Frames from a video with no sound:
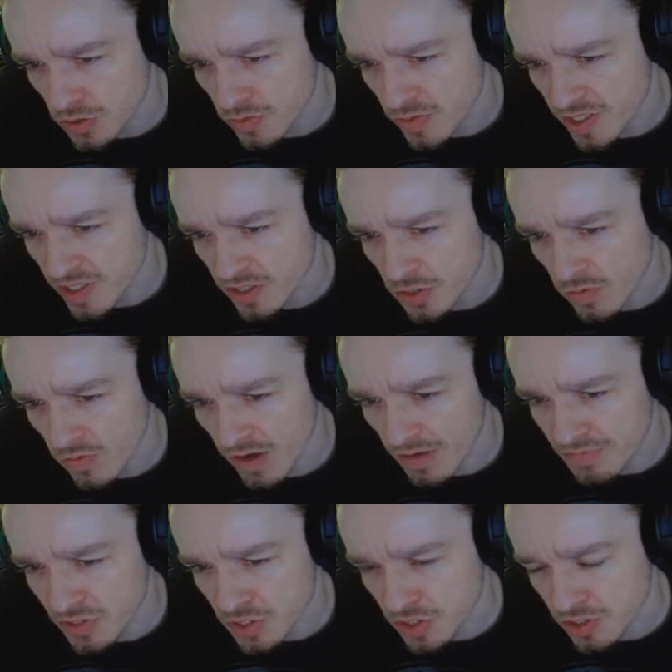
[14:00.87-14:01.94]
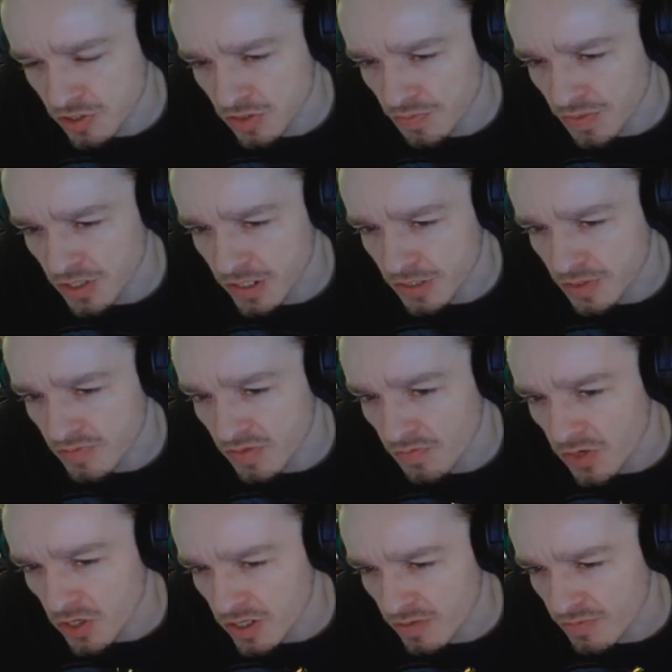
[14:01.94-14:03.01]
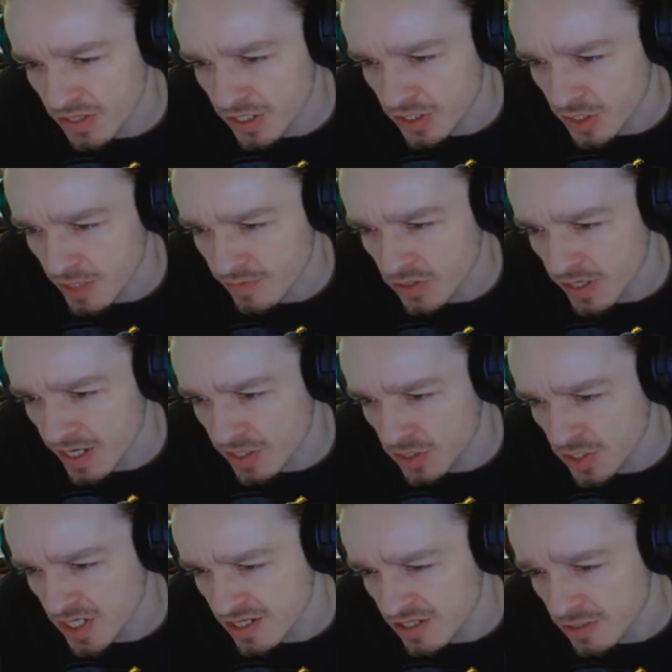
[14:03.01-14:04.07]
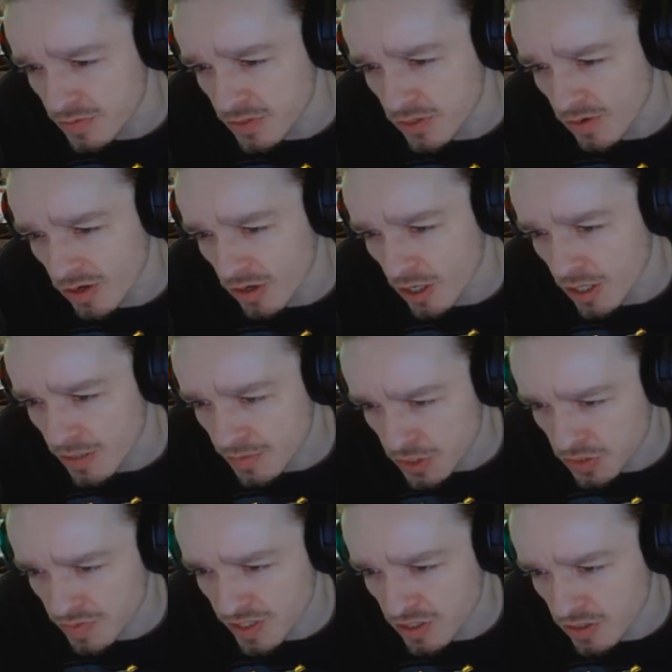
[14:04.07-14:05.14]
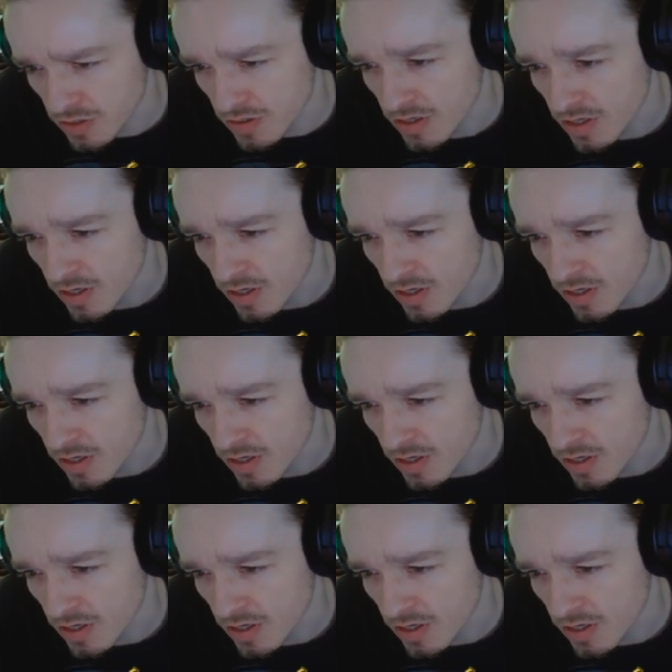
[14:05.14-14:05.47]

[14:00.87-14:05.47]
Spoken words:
related to weapons disappearing from the marketplace after exiting the View All Offers menu.